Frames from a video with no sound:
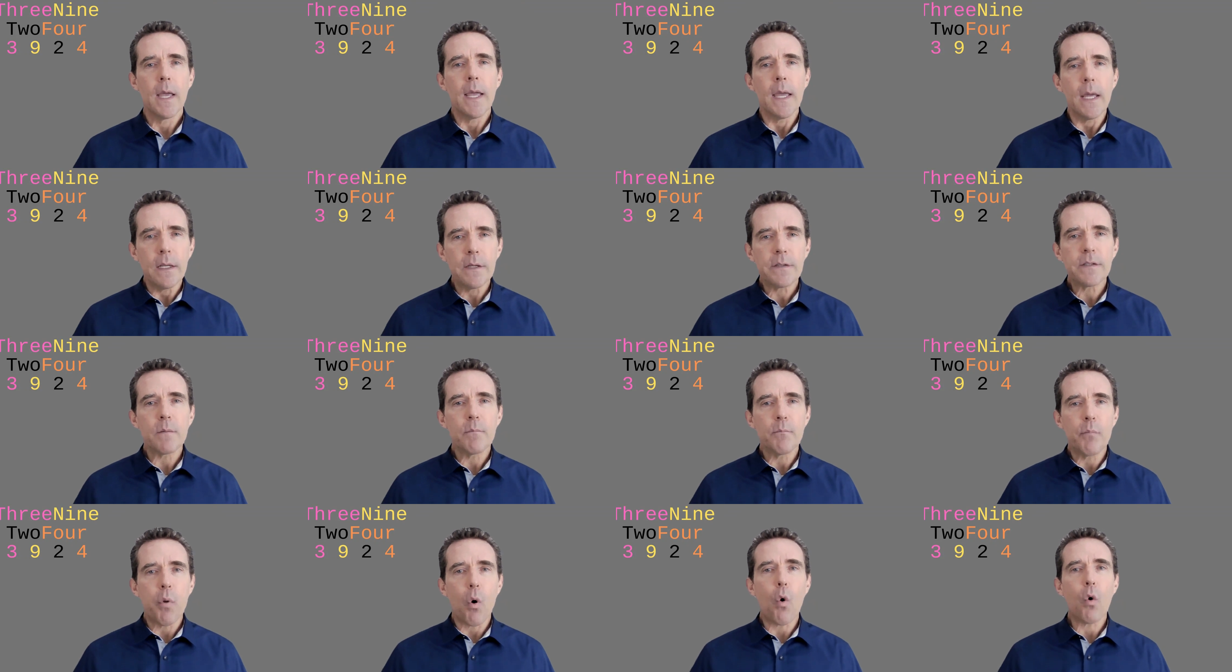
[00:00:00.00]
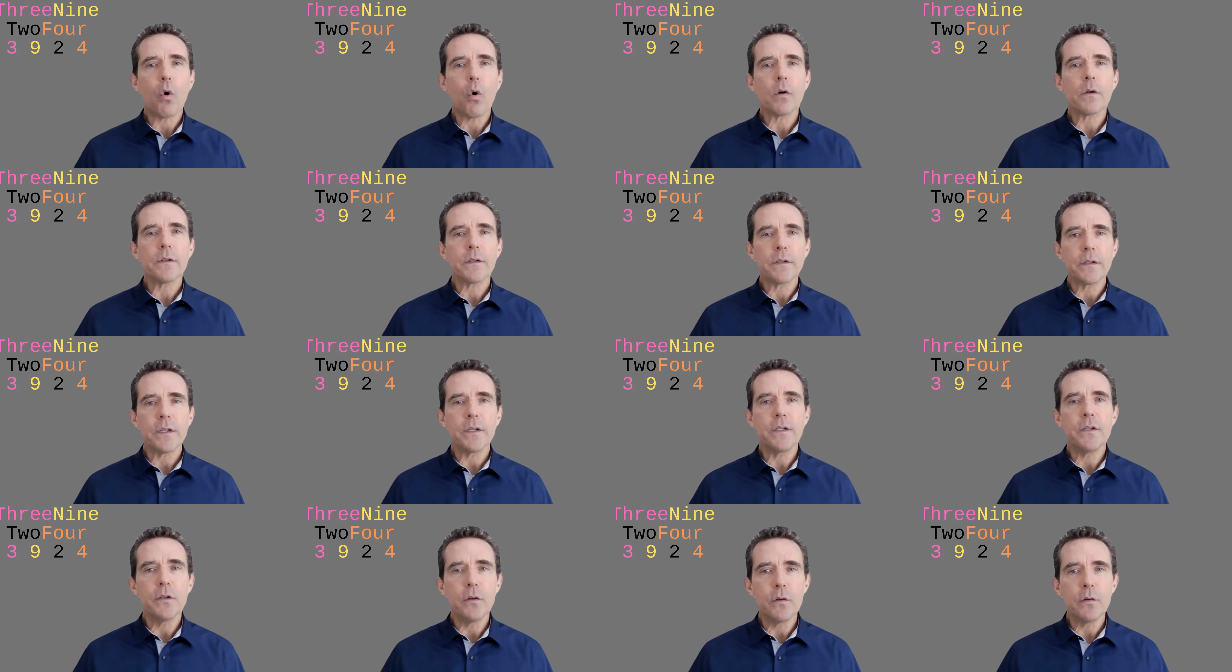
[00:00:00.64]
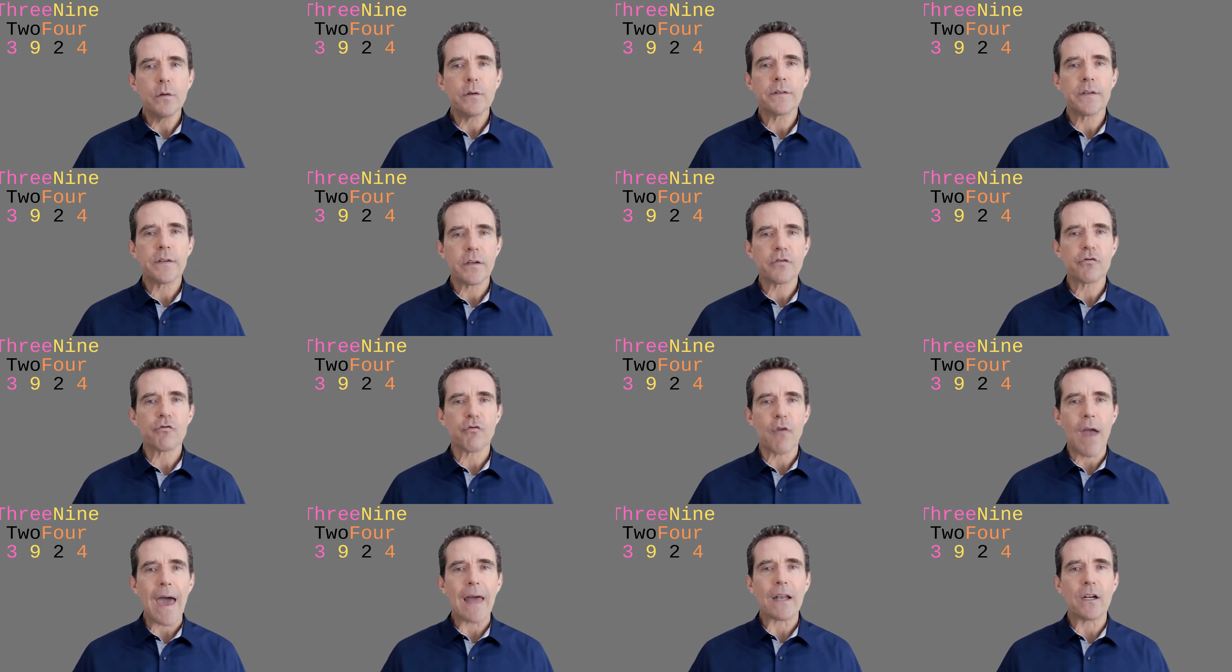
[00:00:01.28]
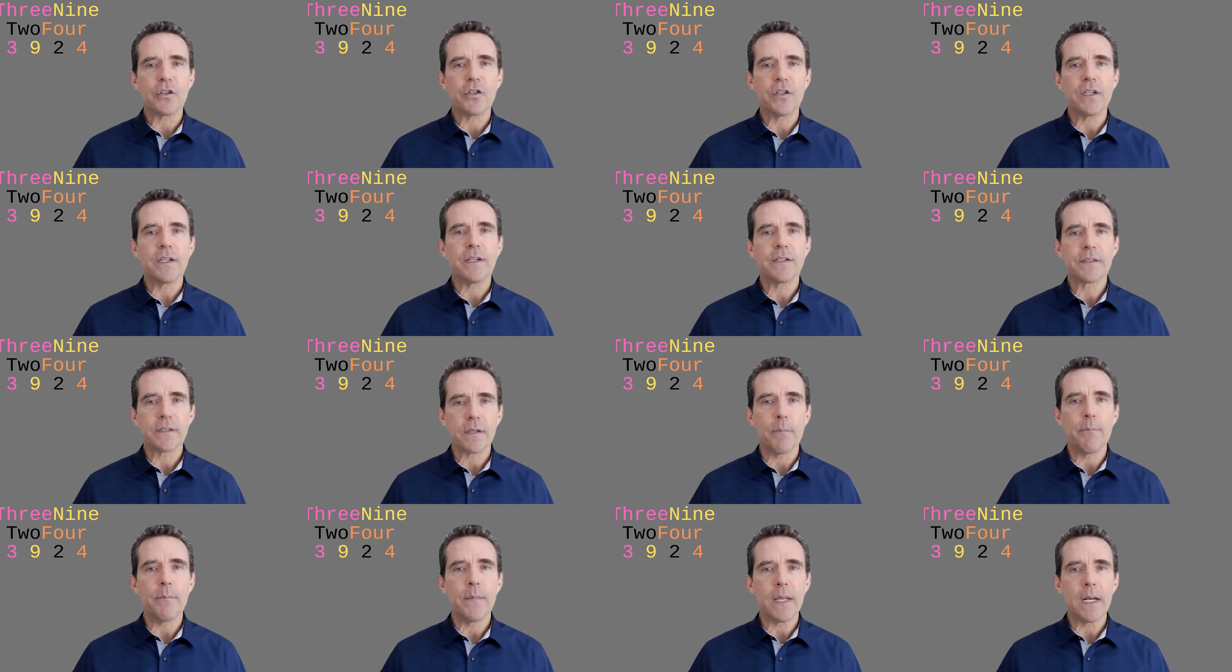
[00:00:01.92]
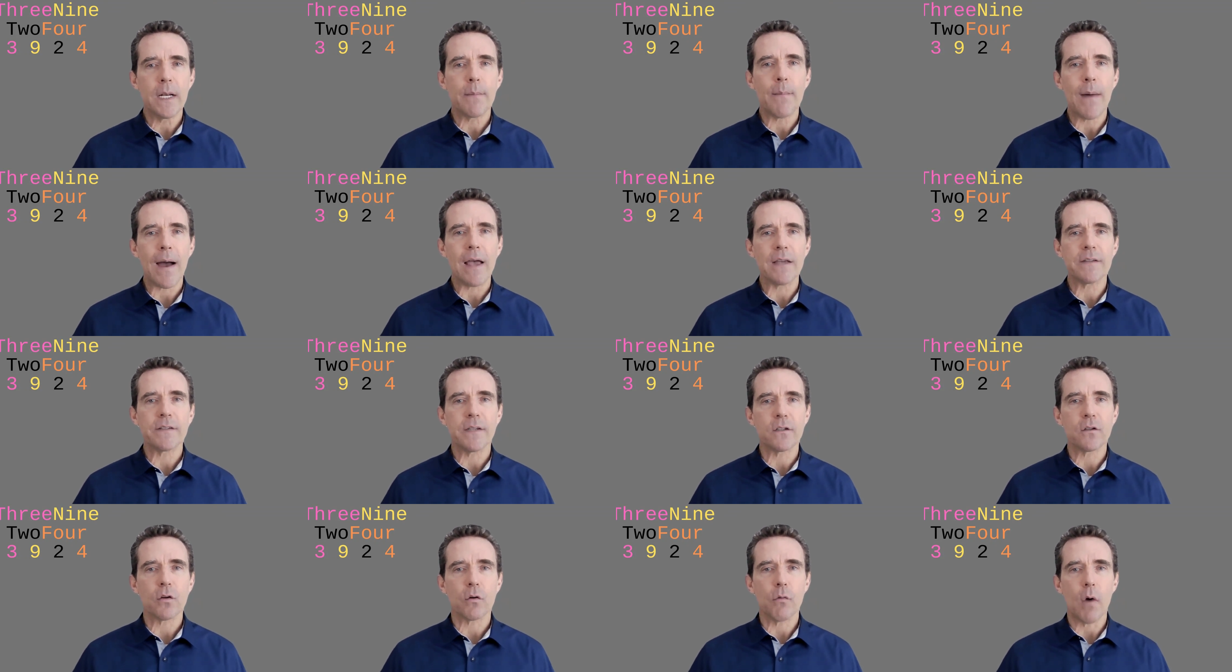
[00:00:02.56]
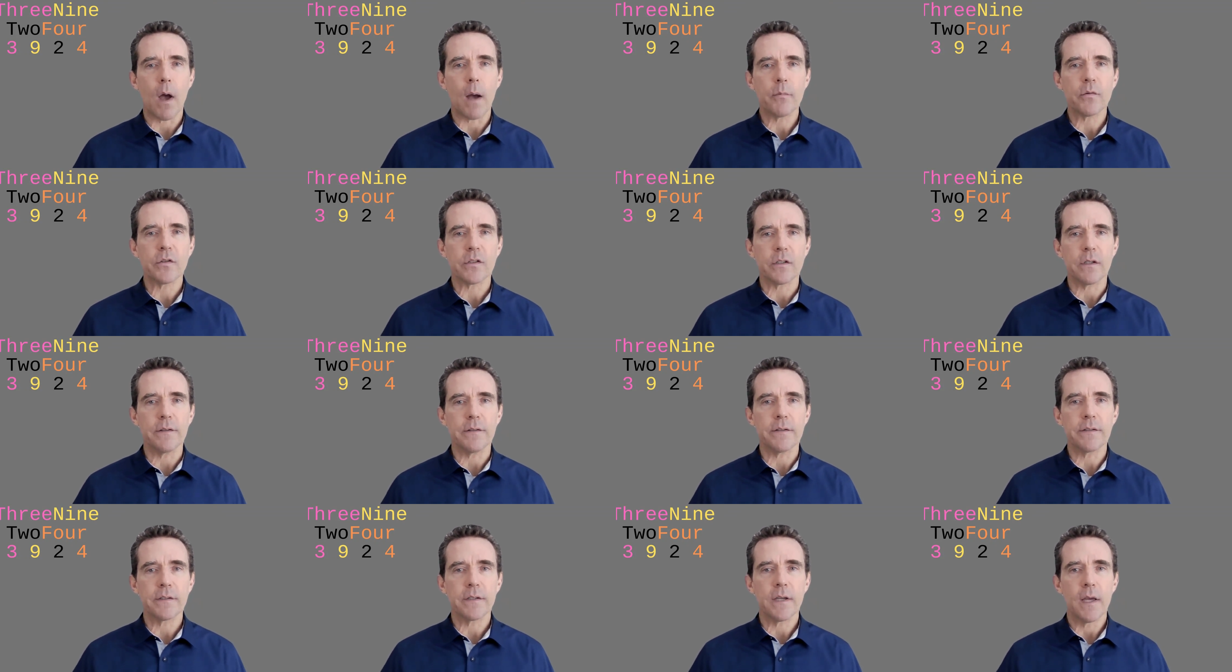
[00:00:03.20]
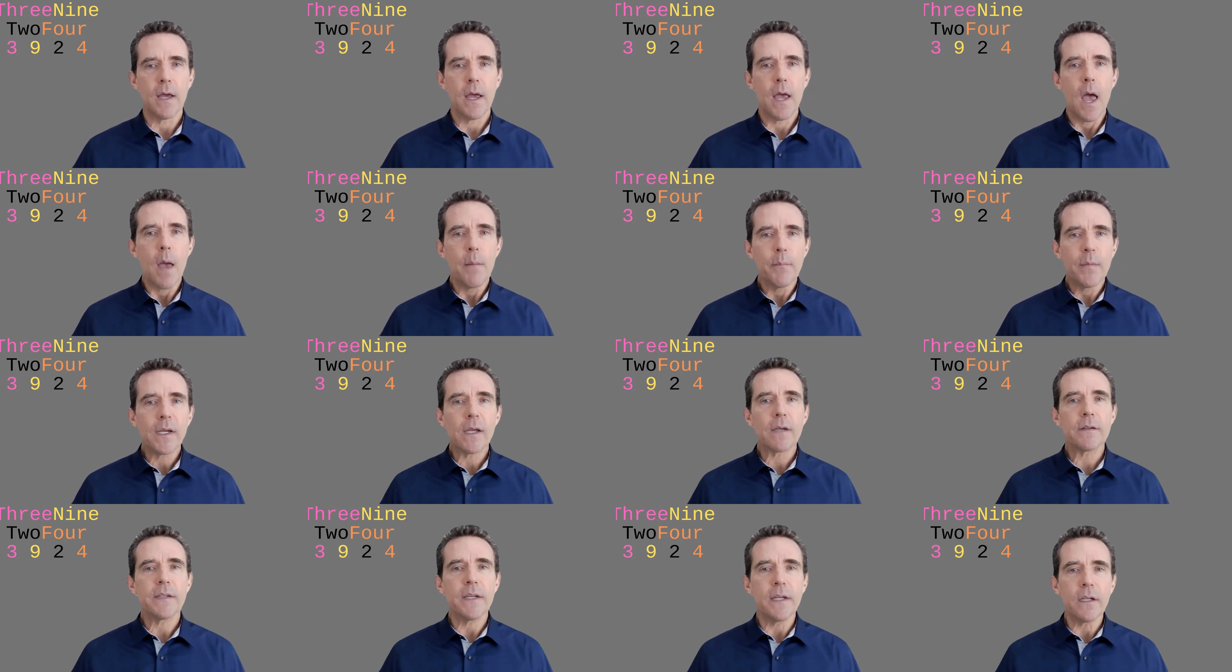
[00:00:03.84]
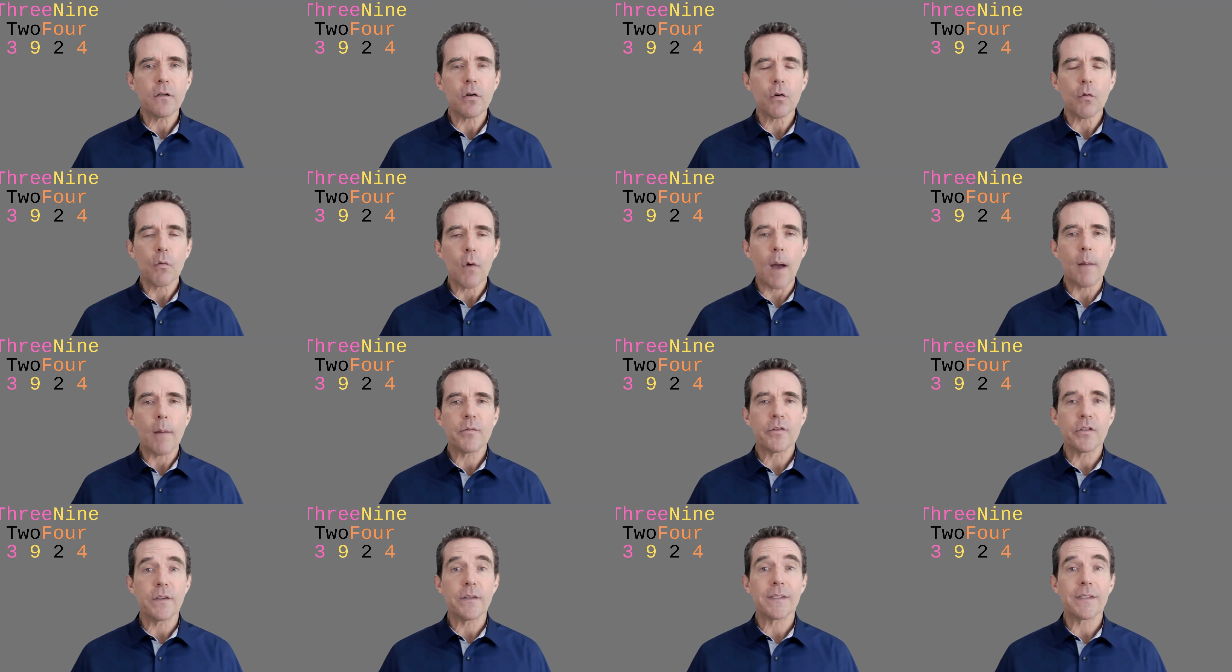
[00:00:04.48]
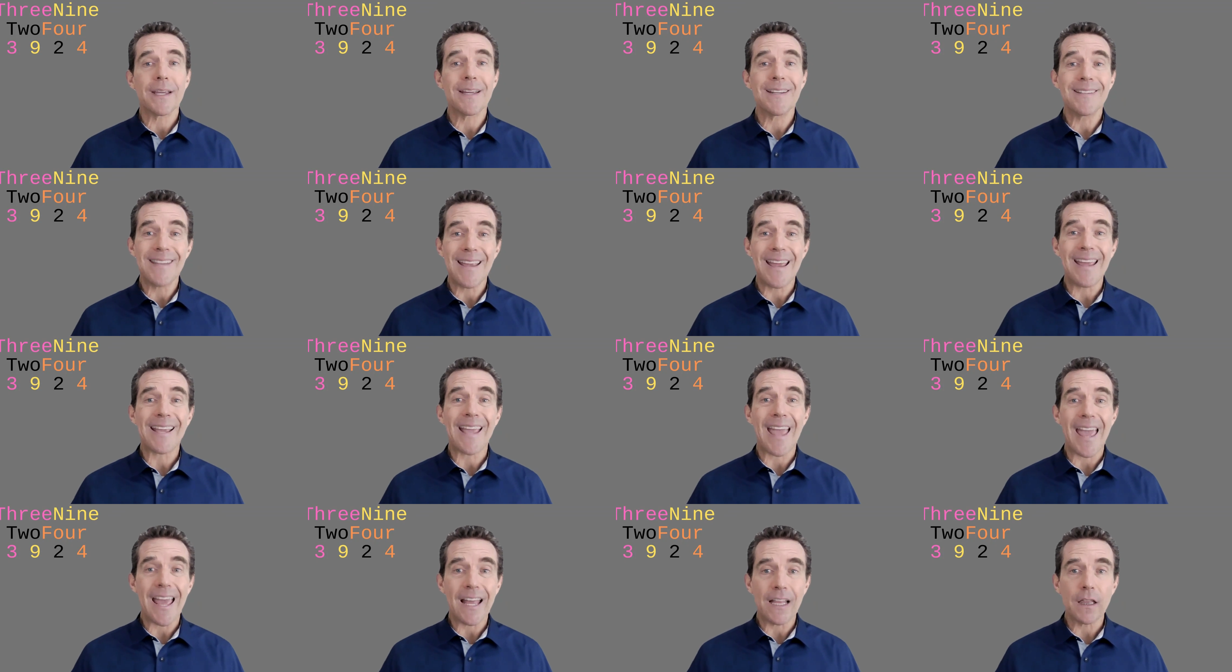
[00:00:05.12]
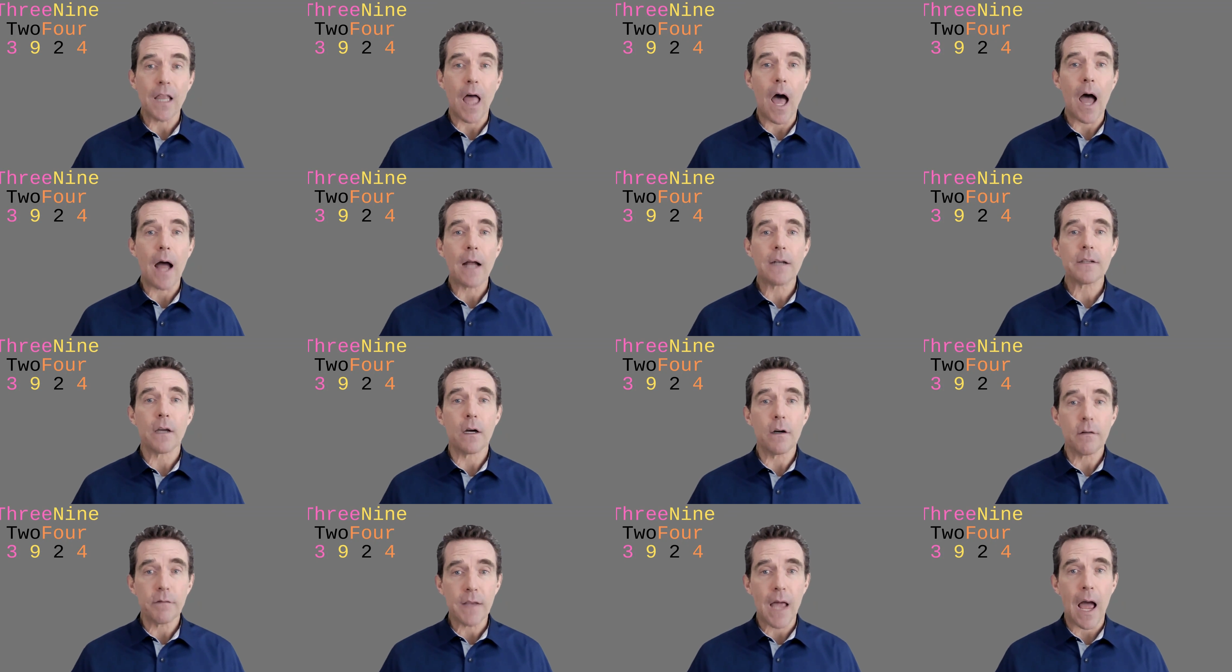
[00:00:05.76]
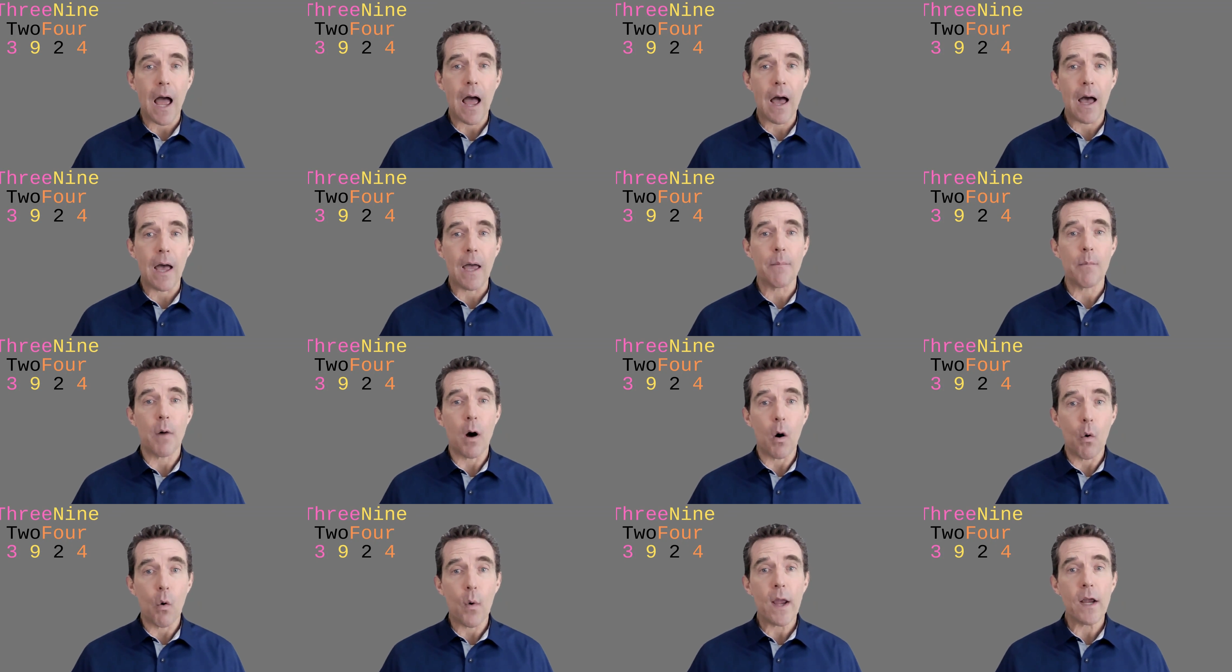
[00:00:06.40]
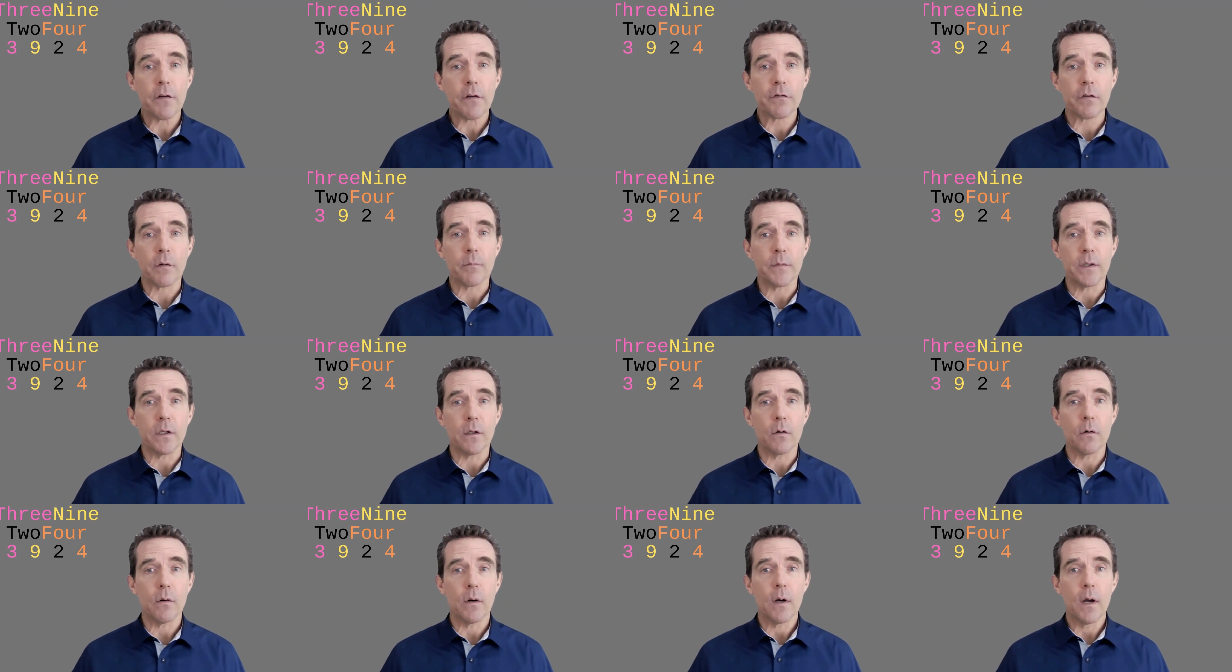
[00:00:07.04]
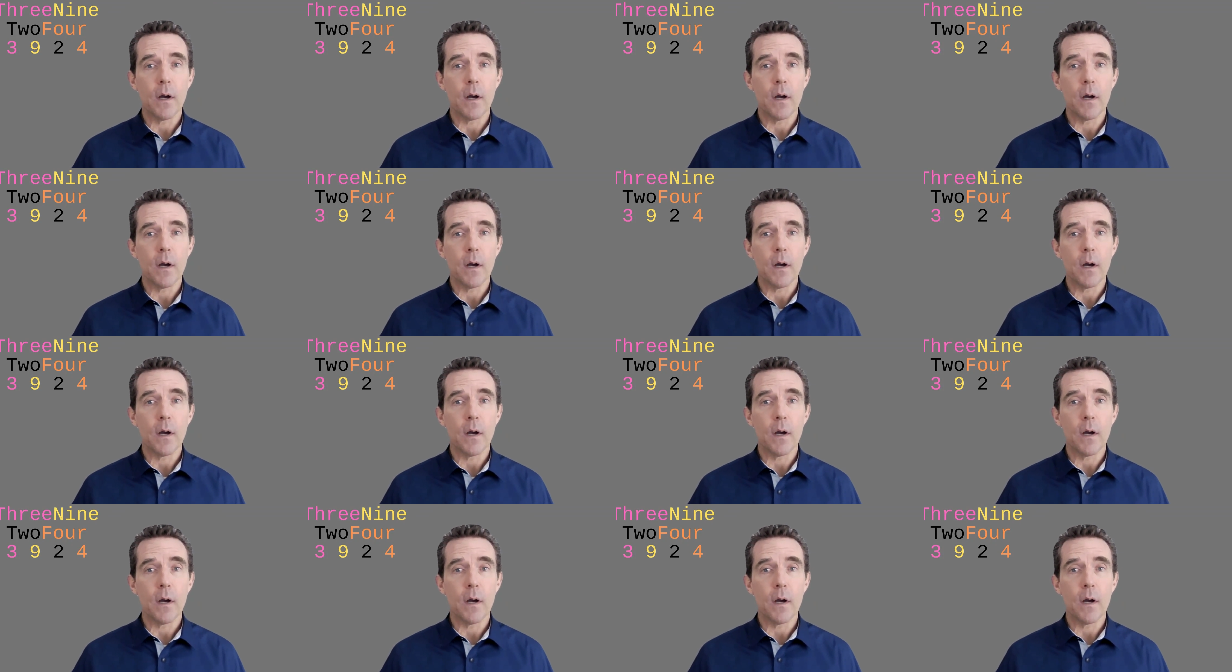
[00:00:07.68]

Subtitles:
It is important to use strategies to minimize interruptions because interruptions can take a lot of time away from you